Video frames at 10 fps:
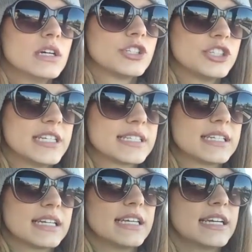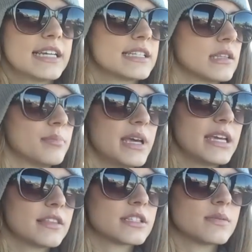Shit, I can't get to the
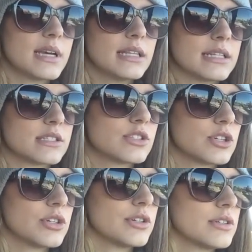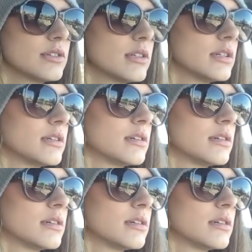bank this way. Let's turn